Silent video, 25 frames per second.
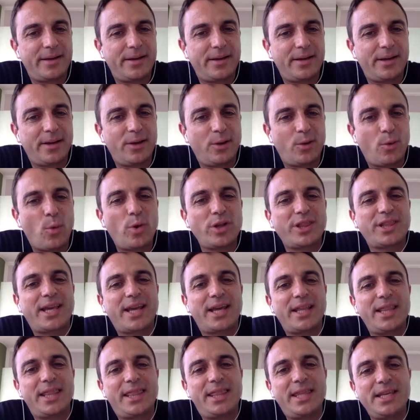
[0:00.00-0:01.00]
What
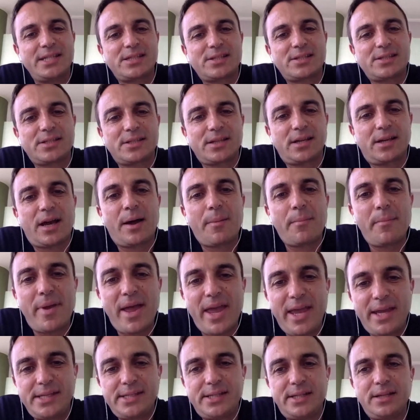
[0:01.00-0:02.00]
can this
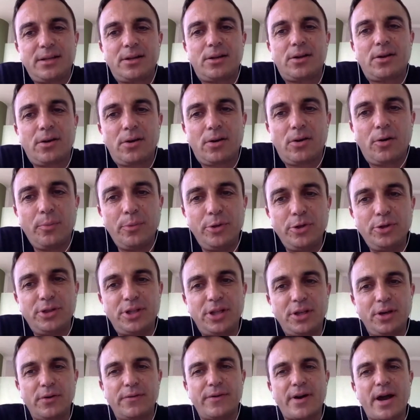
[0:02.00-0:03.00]
amazing
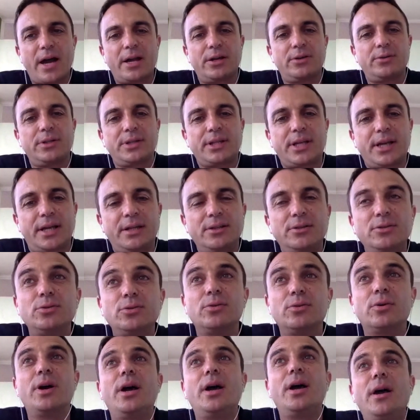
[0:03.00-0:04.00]
community of 100 can
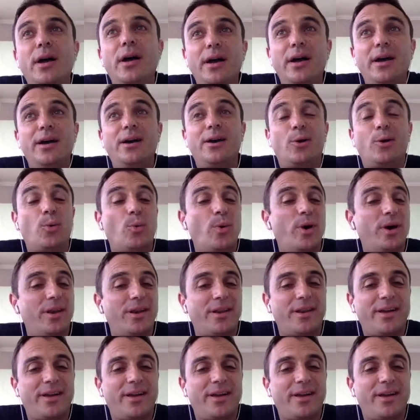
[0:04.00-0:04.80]
do? Well,